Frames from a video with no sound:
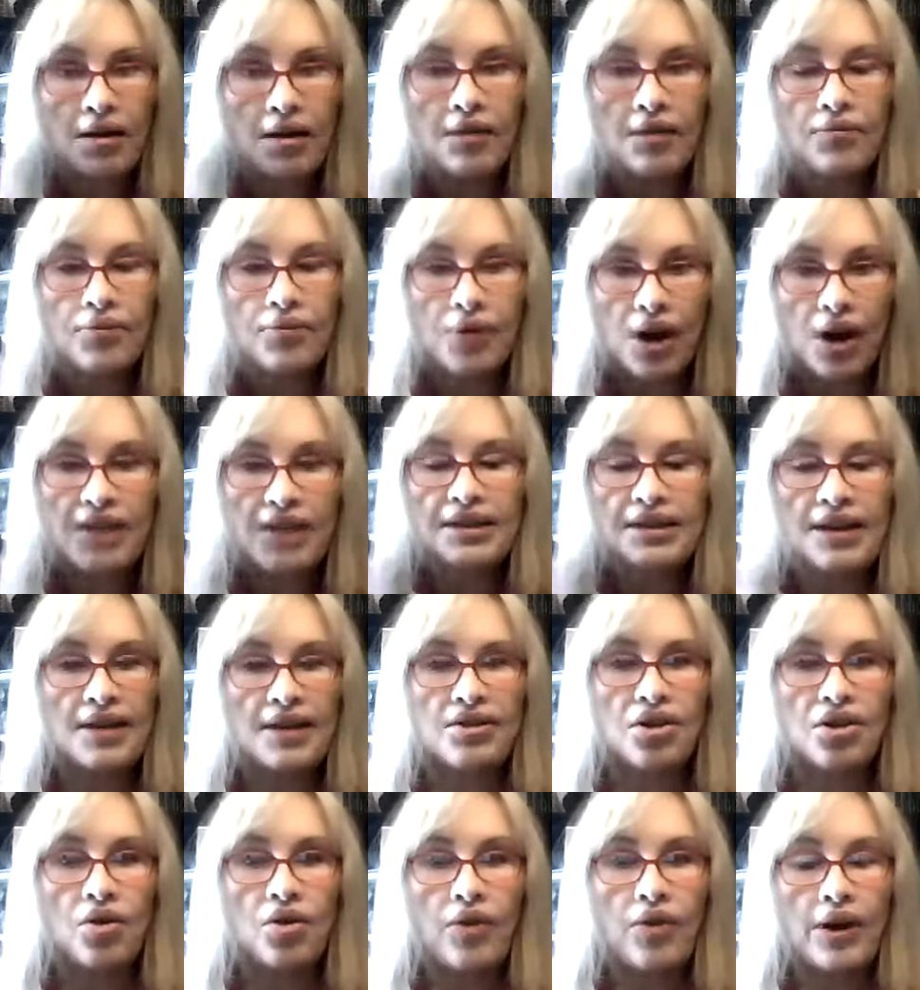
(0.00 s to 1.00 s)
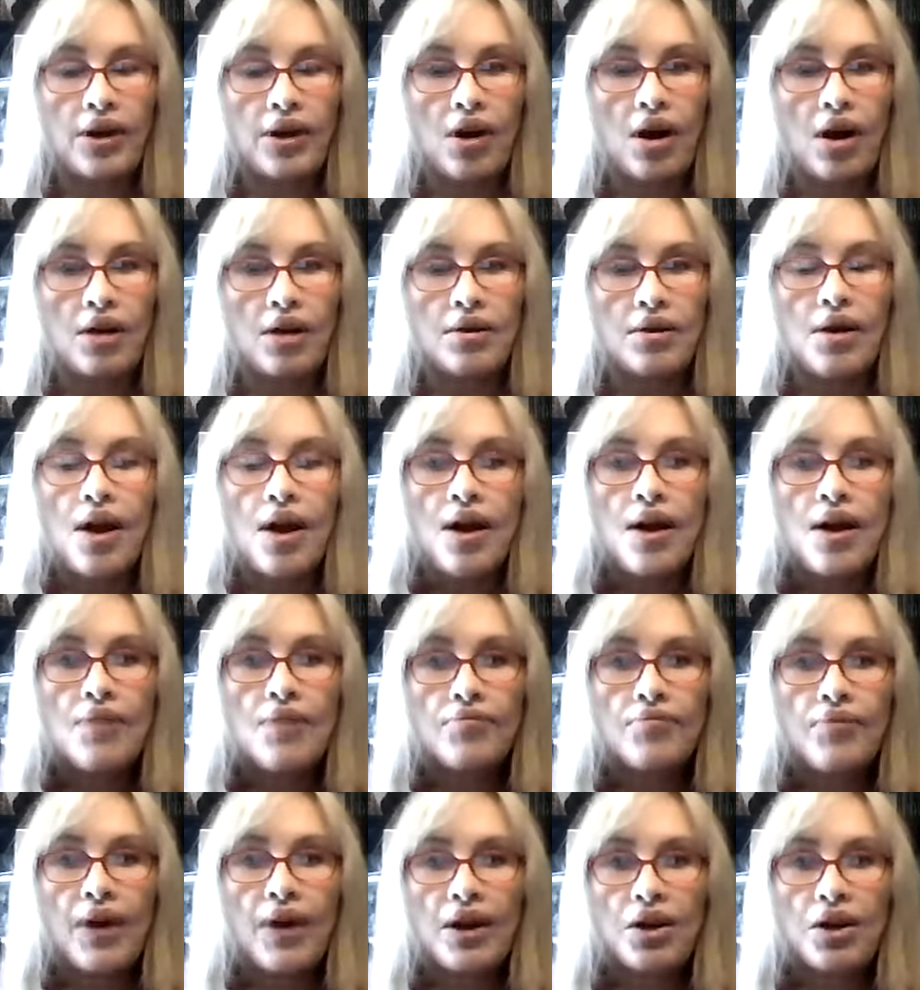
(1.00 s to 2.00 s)
process going on.
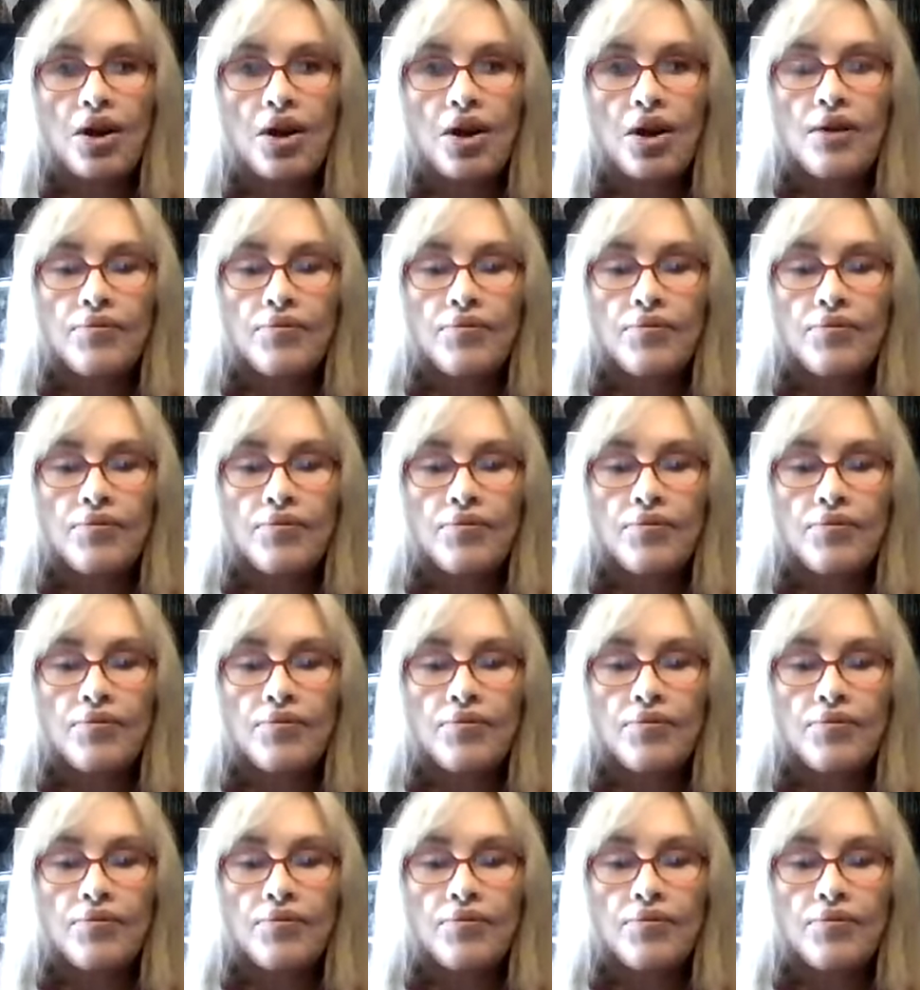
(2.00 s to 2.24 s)
But